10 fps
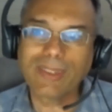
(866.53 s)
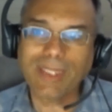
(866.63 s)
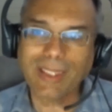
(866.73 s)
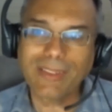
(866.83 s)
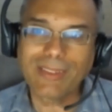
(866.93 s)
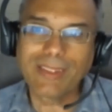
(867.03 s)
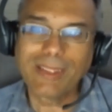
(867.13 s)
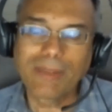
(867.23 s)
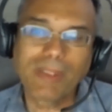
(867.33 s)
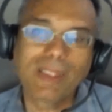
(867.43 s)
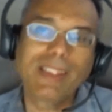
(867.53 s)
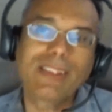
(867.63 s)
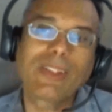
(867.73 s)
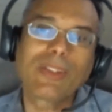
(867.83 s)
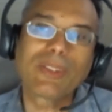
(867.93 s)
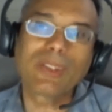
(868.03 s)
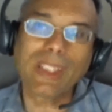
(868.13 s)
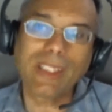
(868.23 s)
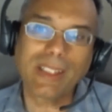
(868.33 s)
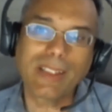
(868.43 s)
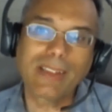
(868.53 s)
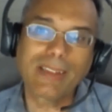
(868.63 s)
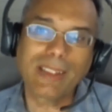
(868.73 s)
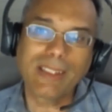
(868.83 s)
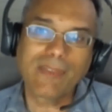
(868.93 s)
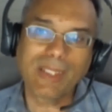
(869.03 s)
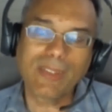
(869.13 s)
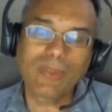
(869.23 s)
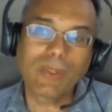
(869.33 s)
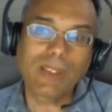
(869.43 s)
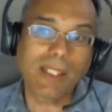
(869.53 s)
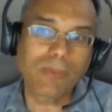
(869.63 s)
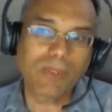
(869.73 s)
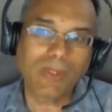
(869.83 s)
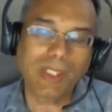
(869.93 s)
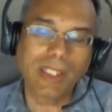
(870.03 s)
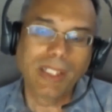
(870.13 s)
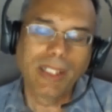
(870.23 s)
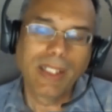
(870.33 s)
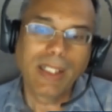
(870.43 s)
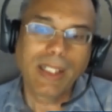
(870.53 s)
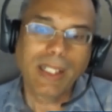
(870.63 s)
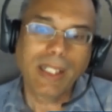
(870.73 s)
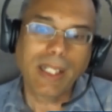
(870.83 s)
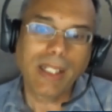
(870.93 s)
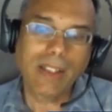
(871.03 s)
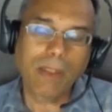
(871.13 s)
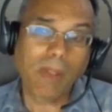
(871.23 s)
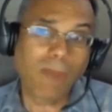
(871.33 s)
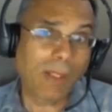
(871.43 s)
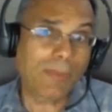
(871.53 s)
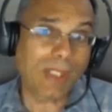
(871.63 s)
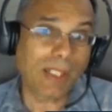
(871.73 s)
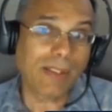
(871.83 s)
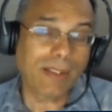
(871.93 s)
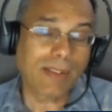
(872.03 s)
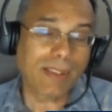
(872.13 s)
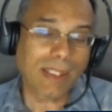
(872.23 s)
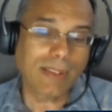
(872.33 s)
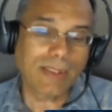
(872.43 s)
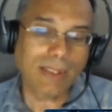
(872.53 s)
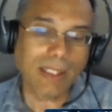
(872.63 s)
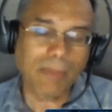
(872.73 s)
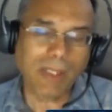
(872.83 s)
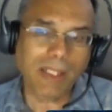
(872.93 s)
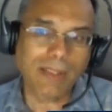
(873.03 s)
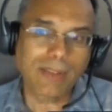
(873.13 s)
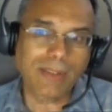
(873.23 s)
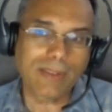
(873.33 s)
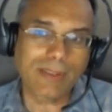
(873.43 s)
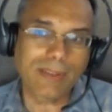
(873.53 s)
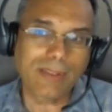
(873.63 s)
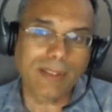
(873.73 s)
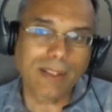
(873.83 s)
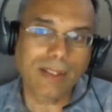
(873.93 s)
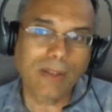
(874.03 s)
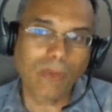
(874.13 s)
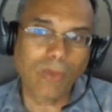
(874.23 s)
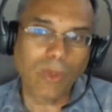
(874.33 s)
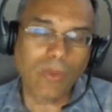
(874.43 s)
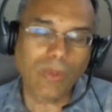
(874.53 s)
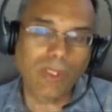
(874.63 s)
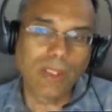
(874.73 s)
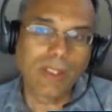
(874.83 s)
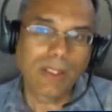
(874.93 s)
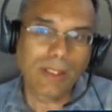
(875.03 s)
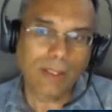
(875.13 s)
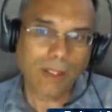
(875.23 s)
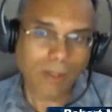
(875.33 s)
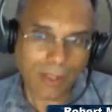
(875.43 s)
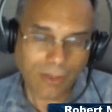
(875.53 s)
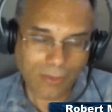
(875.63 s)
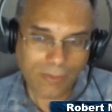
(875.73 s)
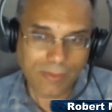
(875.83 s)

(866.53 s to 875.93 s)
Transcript: change. But these are sync events with time zoning. And on my website, on the Science tab, I just wrote an article